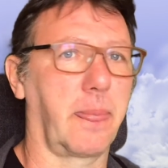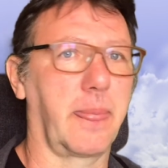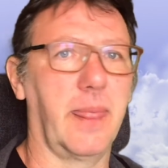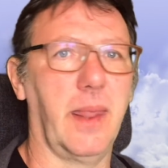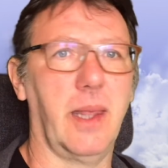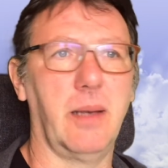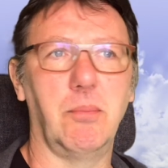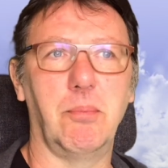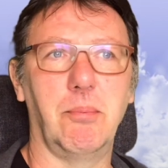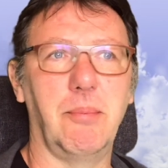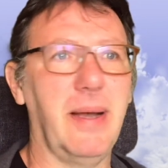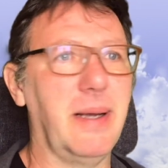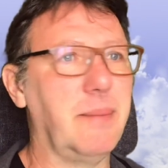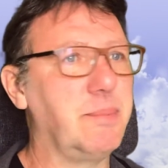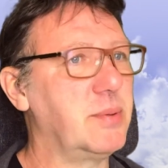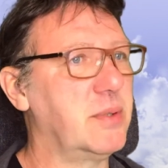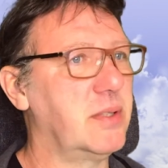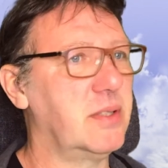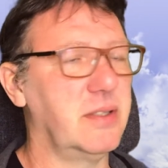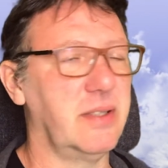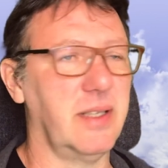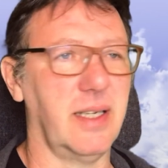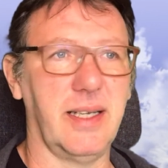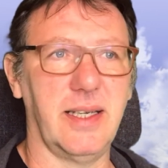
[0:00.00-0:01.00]

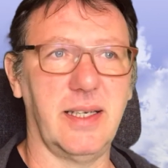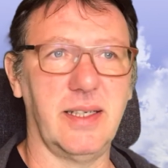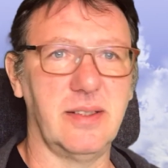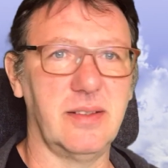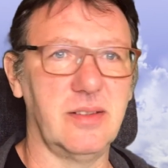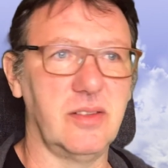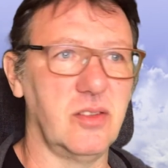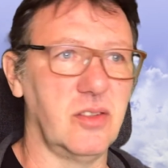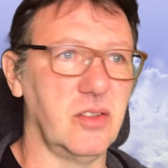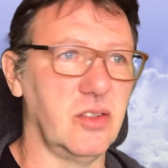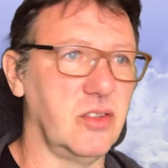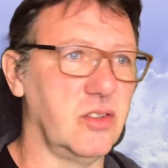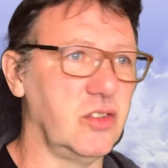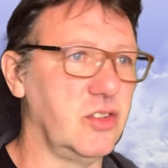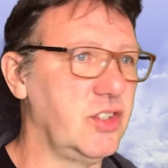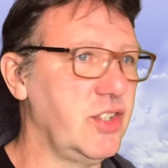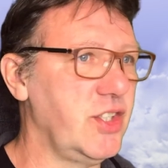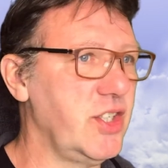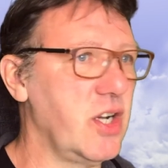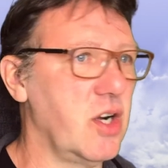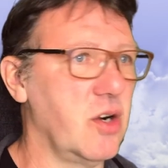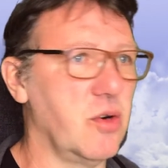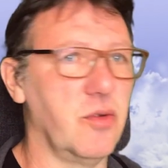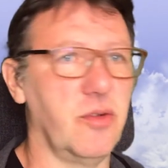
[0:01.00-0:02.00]
maps and
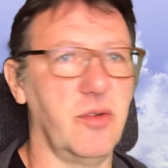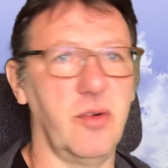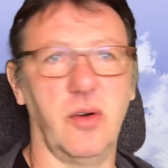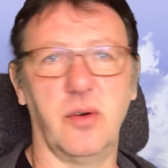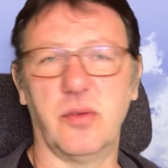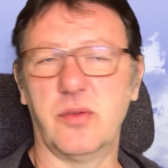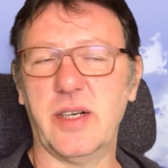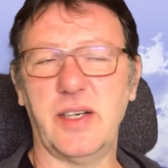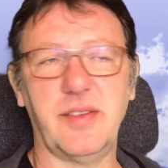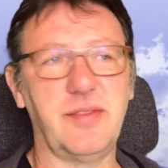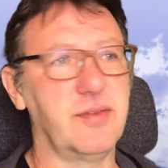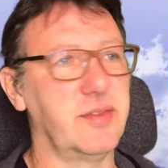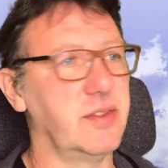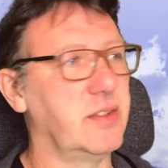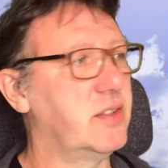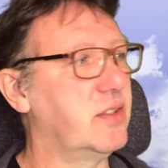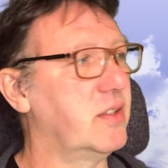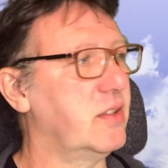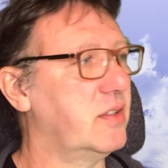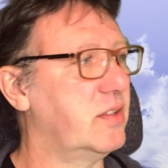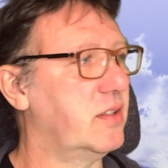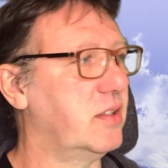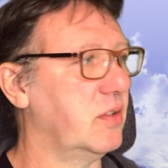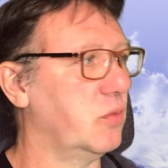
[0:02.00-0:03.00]
geo
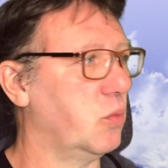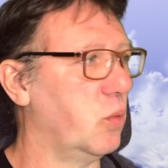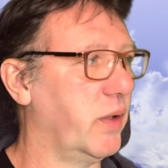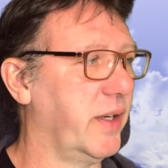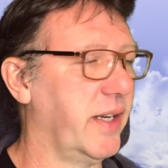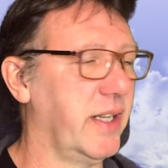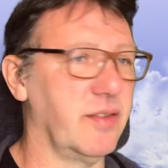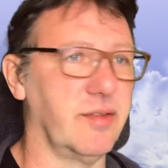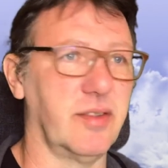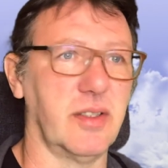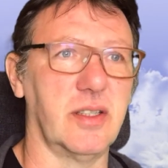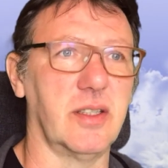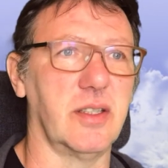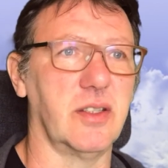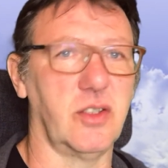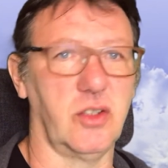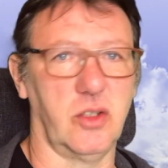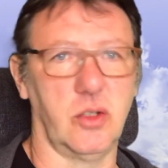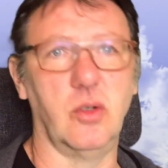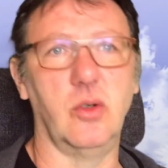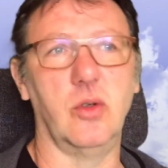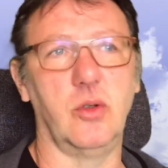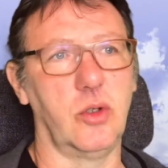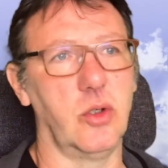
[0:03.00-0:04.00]
references, whatever
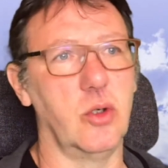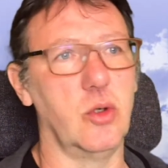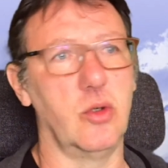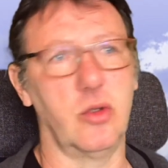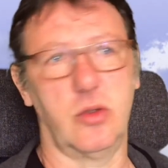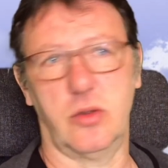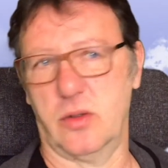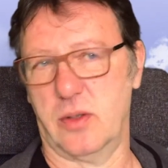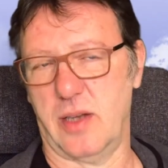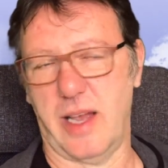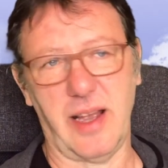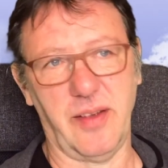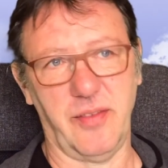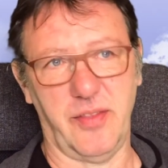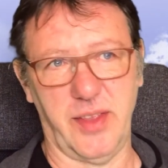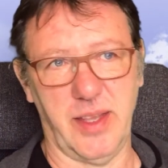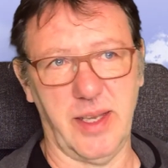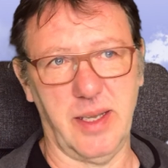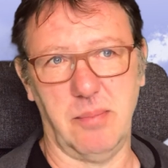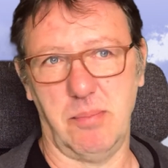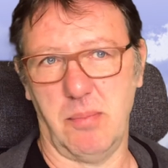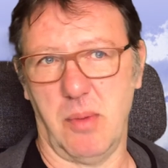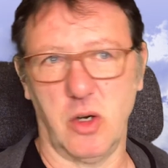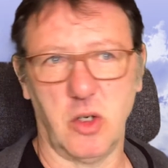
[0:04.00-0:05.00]
you use, I
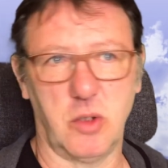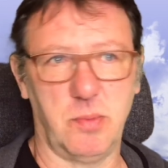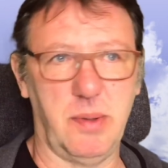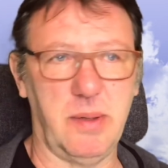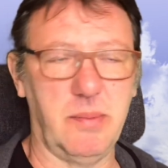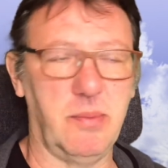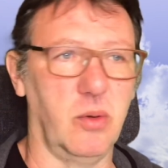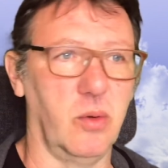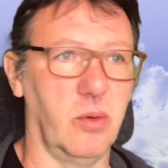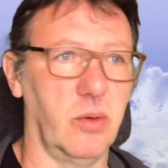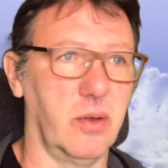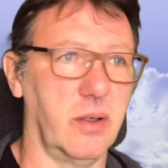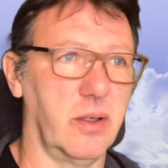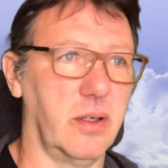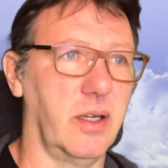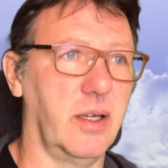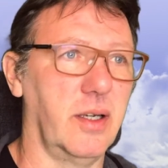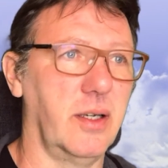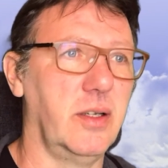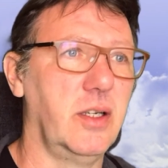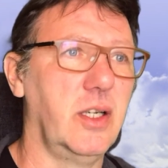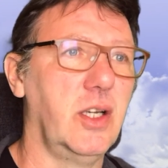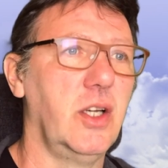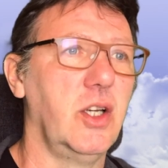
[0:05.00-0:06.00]
think most people
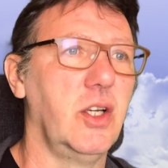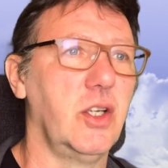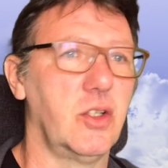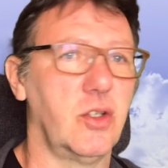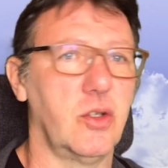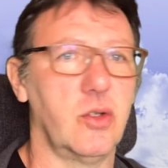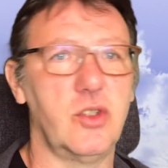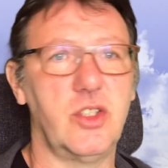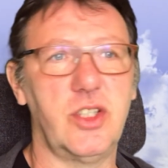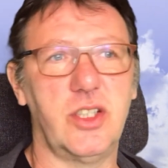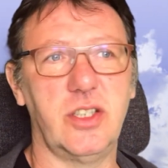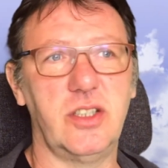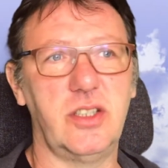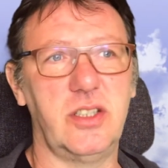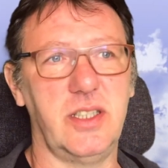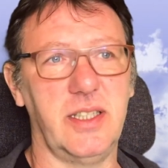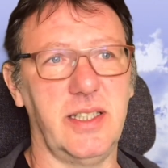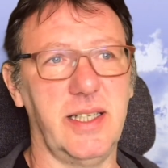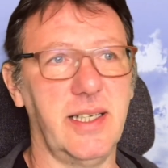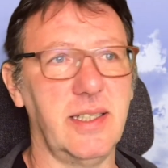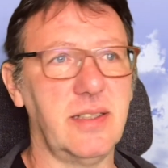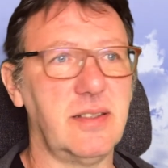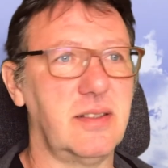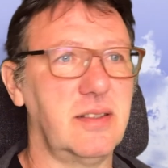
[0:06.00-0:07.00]

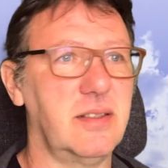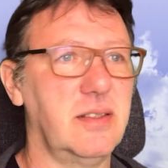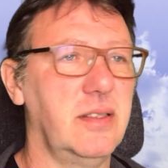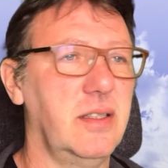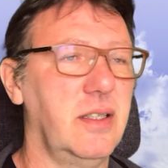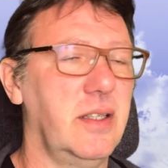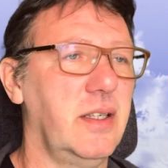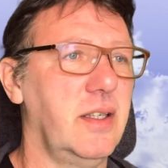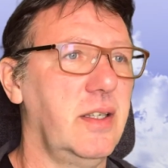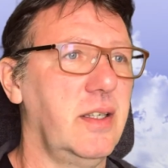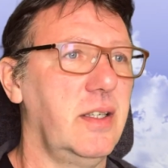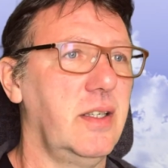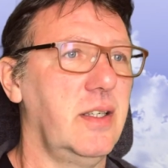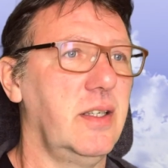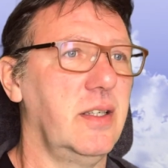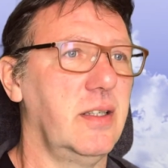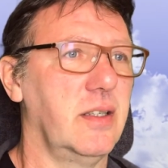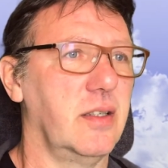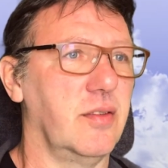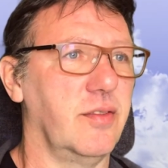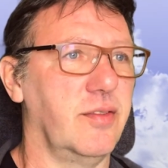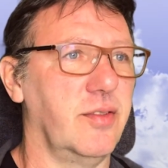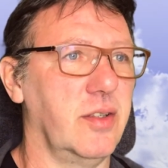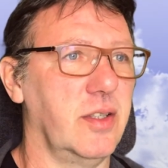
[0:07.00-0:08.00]
UGCS
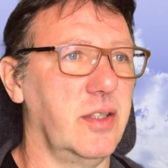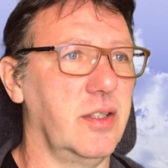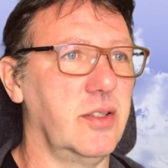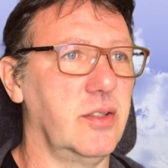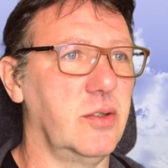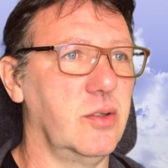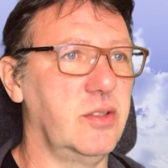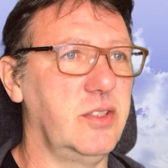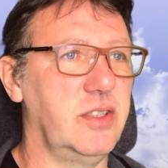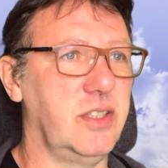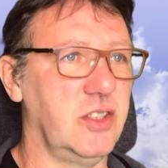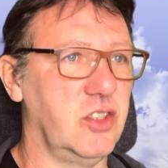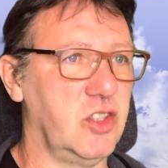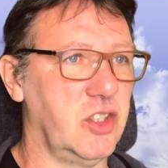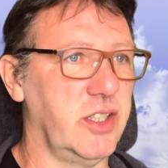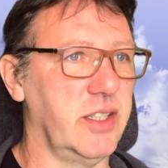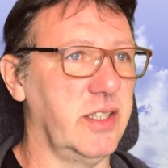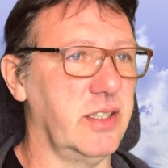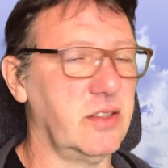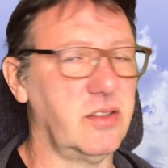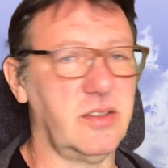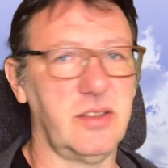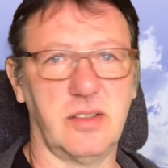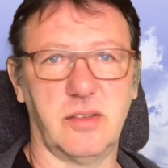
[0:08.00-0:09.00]
of
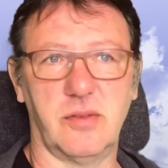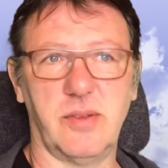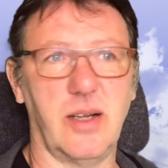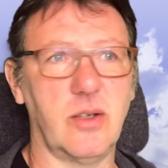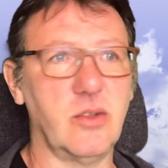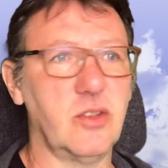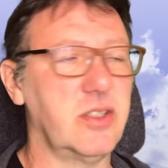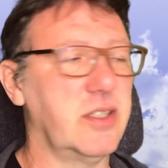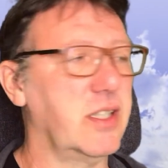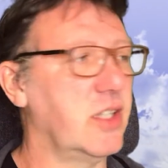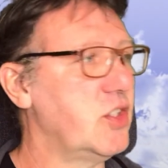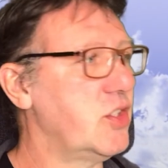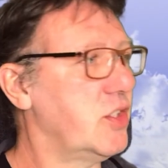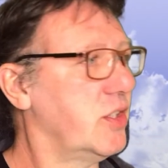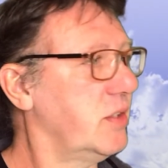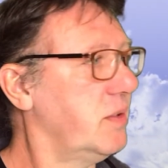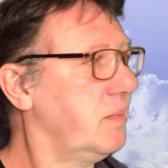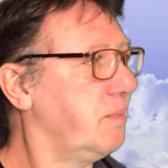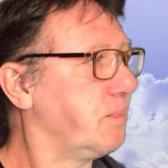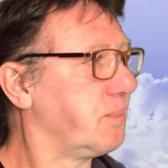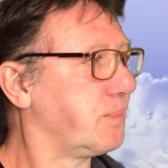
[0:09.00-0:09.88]
UCGS ground station.